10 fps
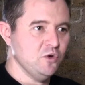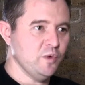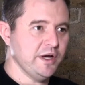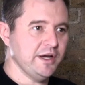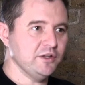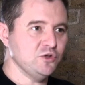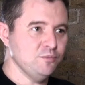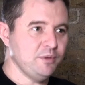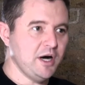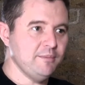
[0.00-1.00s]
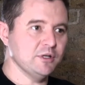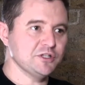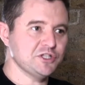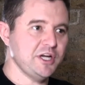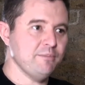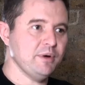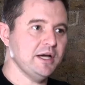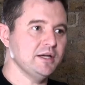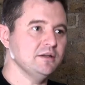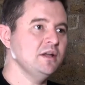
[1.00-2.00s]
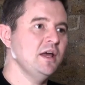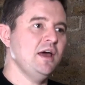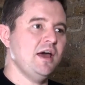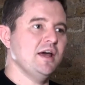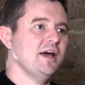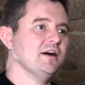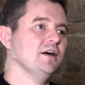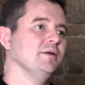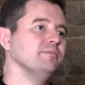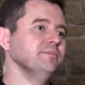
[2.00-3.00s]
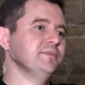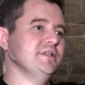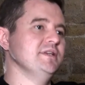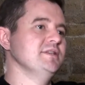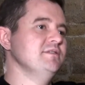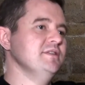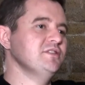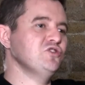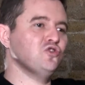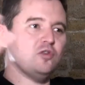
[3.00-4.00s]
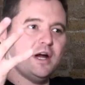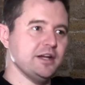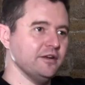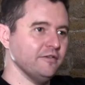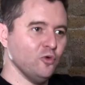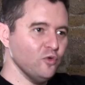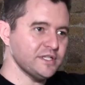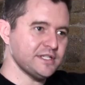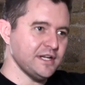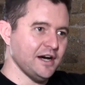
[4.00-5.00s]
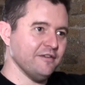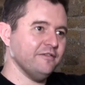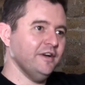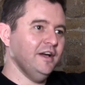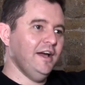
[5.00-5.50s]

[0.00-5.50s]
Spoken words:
where you buy a bottle of champagne, and out comes this train of all the staff,